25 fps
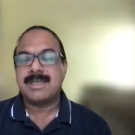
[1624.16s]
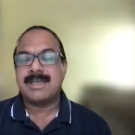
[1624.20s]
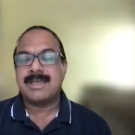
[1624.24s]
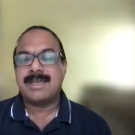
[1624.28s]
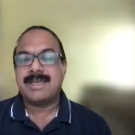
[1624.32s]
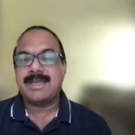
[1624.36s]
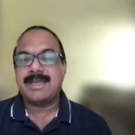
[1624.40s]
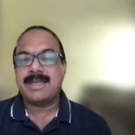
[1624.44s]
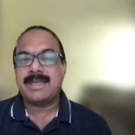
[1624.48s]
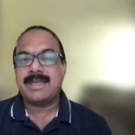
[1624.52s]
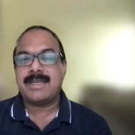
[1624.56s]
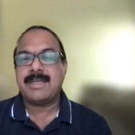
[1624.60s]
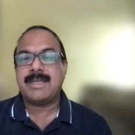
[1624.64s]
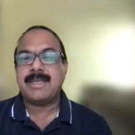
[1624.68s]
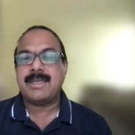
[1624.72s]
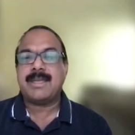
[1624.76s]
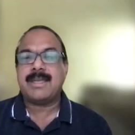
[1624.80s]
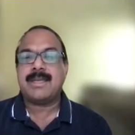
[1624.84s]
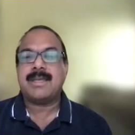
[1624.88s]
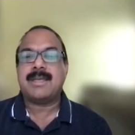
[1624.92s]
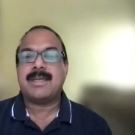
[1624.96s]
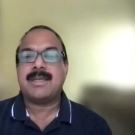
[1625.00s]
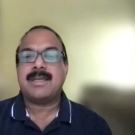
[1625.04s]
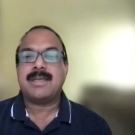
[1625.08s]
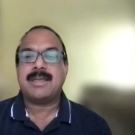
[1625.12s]
in
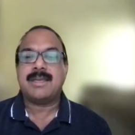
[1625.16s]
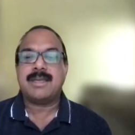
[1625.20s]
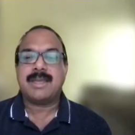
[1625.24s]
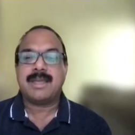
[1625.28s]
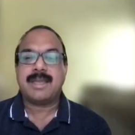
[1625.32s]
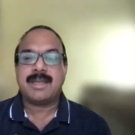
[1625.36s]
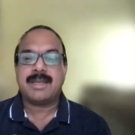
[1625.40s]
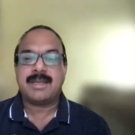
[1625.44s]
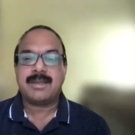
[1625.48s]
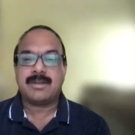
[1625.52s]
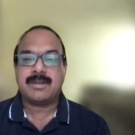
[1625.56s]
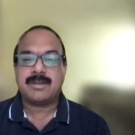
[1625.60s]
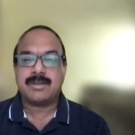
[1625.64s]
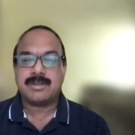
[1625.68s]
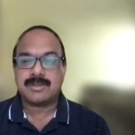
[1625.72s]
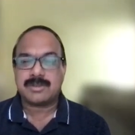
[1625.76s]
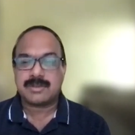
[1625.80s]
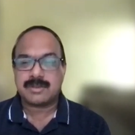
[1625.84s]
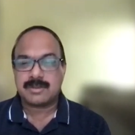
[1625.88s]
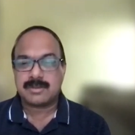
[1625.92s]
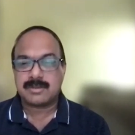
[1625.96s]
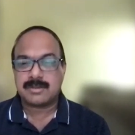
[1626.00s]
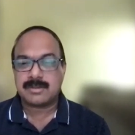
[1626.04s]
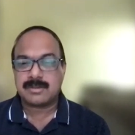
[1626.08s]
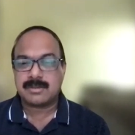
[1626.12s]
India and
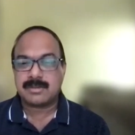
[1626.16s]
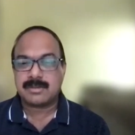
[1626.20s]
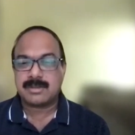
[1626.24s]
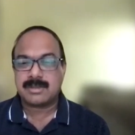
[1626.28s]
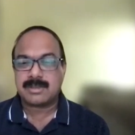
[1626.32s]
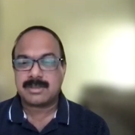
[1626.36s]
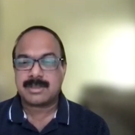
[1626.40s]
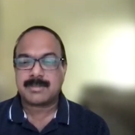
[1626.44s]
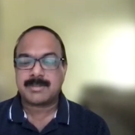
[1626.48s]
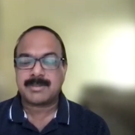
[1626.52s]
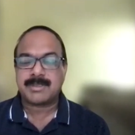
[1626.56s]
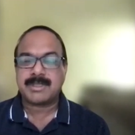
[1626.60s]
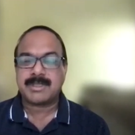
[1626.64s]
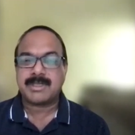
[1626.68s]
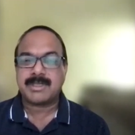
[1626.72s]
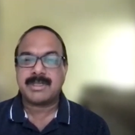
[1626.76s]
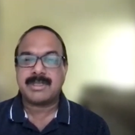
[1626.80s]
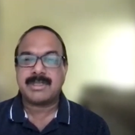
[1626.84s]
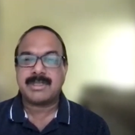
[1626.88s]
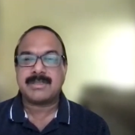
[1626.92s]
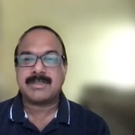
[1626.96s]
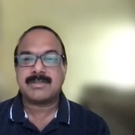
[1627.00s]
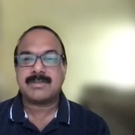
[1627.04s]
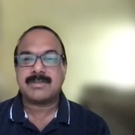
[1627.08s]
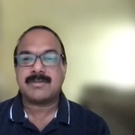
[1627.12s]
also the
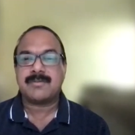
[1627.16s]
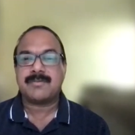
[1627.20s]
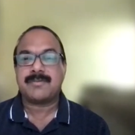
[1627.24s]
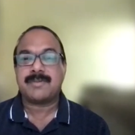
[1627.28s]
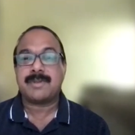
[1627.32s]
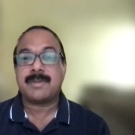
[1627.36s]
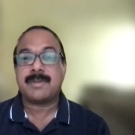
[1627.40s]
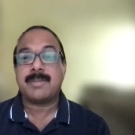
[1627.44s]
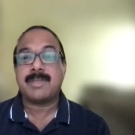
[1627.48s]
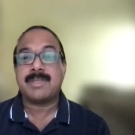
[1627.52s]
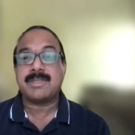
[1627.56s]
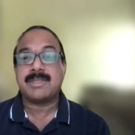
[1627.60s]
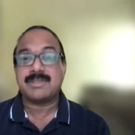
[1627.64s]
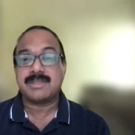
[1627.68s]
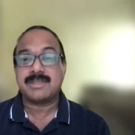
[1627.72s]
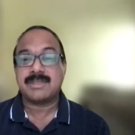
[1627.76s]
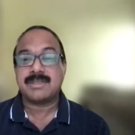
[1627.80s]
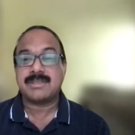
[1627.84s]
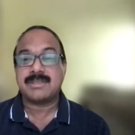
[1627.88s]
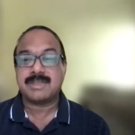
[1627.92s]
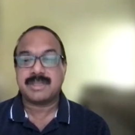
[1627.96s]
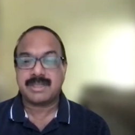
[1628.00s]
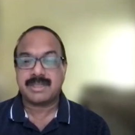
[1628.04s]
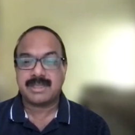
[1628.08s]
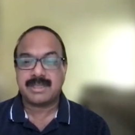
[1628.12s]
subsidiaries of MNCs
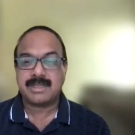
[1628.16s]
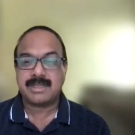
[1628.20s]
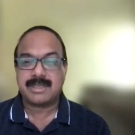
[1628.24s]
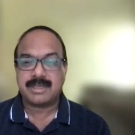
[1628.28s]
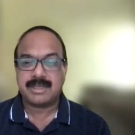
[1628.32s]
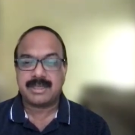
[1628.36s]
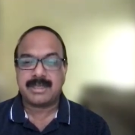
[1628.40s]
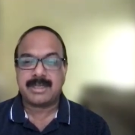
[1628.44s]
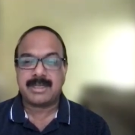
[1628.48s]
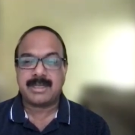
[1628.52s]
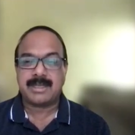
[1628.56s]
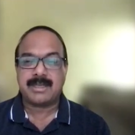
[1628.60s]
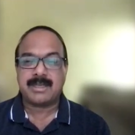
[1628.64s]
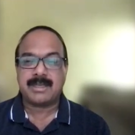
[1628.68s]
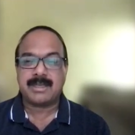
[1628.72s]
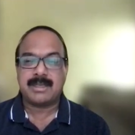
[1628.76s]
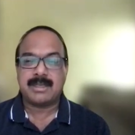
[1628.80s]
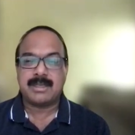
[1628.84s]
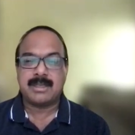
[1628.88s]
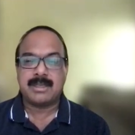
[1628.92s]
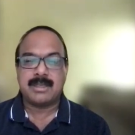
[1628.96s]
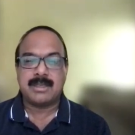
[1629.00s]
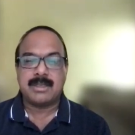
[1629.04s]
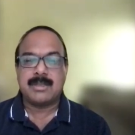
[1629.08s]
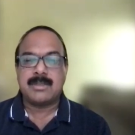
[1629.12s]
in India.
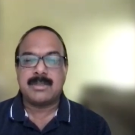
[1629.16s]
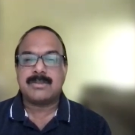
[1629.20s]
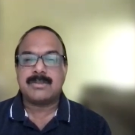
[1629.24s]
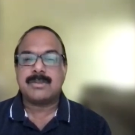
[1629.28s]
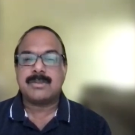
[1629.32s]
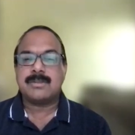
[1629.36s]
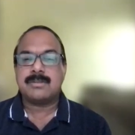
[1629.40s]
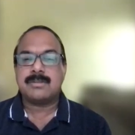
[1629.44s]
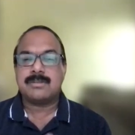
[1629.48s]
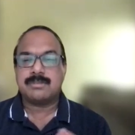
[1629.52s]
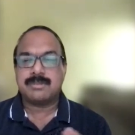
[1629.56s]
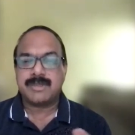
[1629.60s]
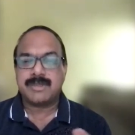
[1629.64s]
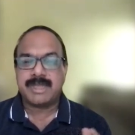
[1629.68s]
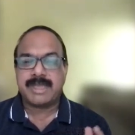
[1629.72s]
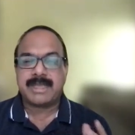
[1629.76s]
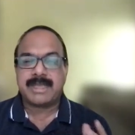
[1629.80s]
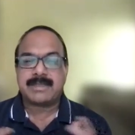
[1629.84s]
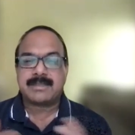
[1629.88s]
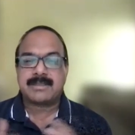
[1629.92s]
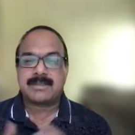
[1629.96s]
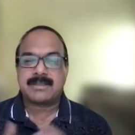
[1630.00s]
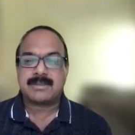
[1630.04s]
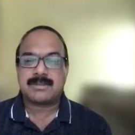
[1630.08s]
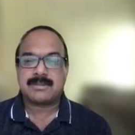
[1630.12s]
So
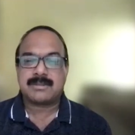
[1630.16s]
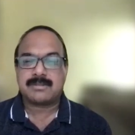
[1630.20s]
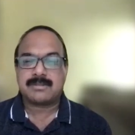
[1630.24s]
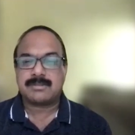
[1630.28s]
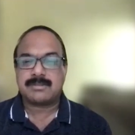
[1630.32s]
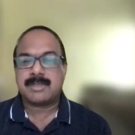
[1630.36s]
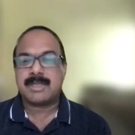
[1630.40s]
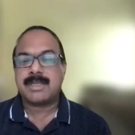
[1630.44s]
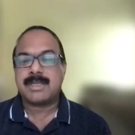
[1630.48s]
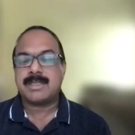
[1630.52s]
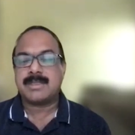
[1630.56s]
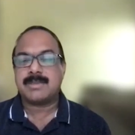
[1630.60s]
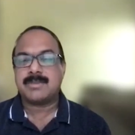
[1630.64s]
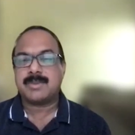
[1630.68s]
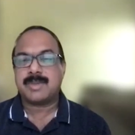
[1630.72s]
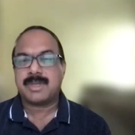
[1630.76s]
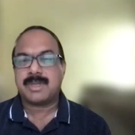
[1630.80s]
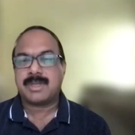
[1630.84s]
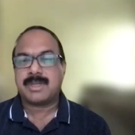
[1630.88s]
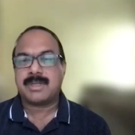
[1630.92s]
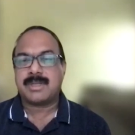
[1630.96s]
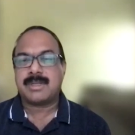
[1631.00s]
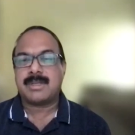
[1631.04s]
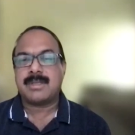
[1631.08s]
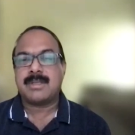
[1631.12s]
yes, so that is
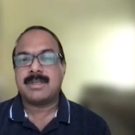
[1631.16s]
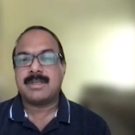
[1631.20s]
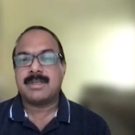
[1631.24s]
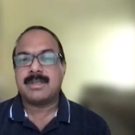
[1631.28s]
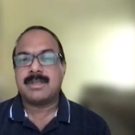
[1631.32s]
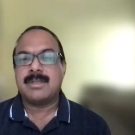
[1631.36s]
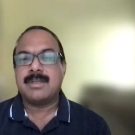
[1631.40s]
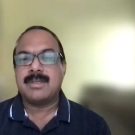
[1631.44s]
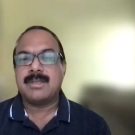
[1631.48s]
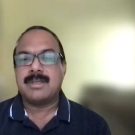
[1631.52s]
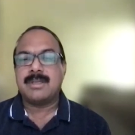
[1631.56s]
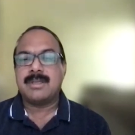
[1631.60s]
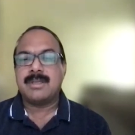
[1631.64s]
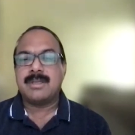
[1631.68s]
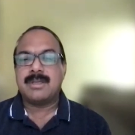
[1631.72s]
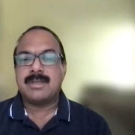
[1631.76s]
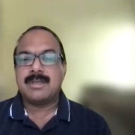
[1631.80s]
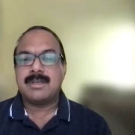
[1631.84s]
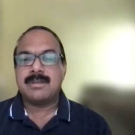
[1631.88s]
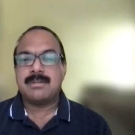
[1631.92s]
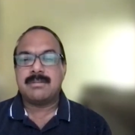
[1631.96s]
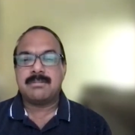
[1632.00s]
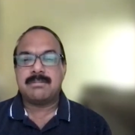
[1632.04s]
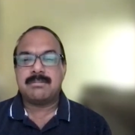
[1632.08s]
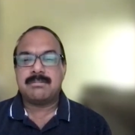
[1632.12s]
one.
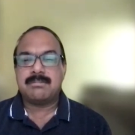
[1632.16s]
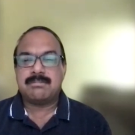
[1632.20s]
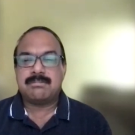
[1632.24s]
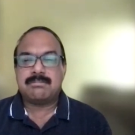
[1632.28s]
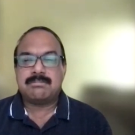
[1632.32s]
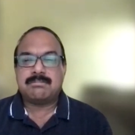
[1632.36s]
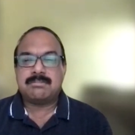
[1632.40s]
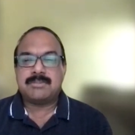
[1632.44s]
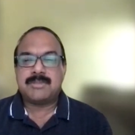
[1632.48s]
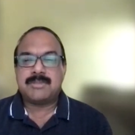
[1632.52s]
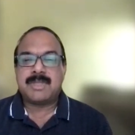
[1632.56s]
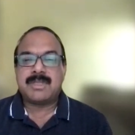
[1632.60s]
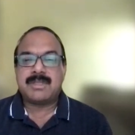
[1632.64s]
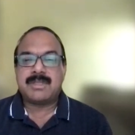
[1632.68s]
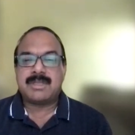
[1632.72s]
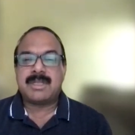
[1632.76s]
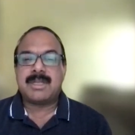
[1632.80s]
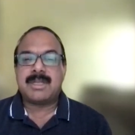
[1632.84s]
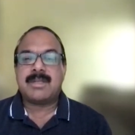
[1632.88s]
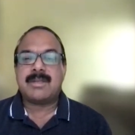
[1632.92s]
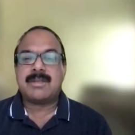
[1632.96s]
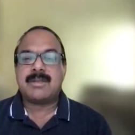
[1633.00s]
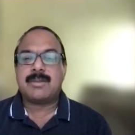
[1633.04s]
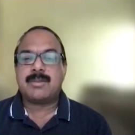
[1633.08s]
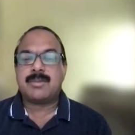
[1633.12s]
Um, there, there
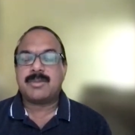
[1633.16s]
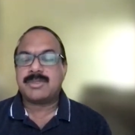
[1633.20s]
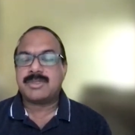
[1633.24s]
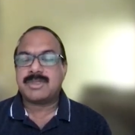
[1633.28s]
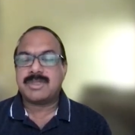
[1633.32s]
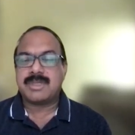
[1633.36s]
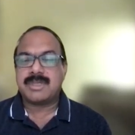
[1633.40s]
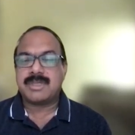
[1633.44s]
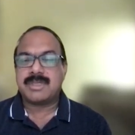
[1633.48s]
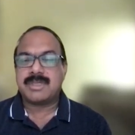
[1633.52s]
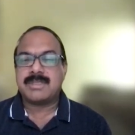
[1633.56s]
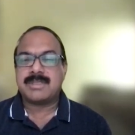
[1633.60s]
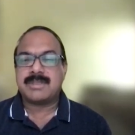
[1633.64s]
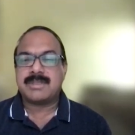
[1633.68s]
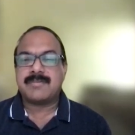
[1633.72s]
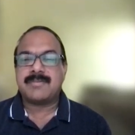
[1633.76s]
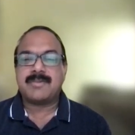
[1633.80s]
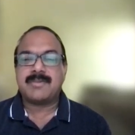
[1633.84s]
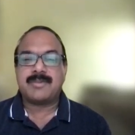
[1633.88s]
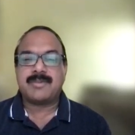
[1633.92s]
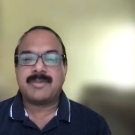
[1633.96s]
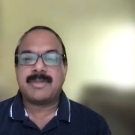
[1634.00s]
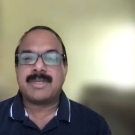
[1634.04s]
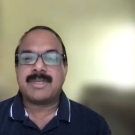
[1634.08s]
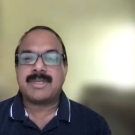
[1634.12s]
are opportunities
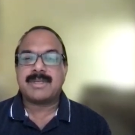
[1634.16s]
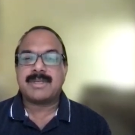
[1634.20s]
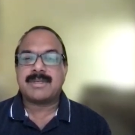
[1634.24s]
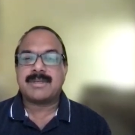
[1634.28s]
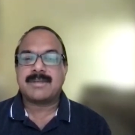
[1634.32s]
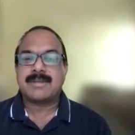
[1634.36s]
everywhere.